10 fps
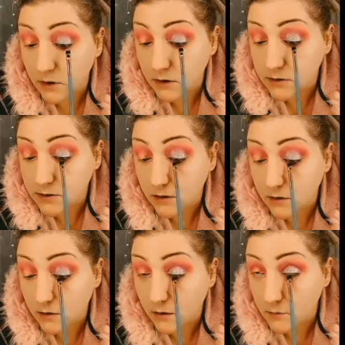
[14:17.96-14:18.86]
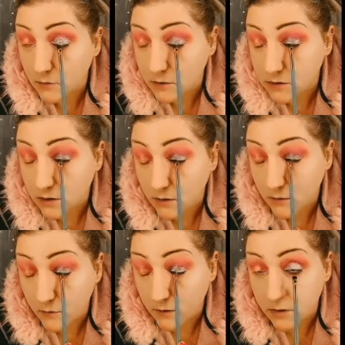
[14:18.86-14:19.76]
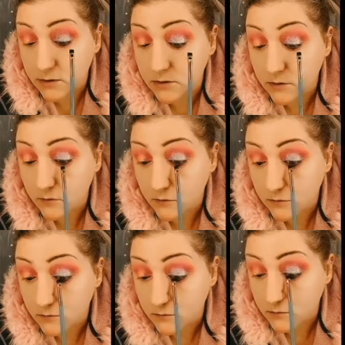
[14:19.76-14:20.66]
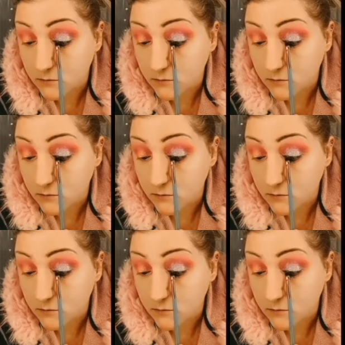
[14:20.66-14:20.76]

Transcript: as I almost always do.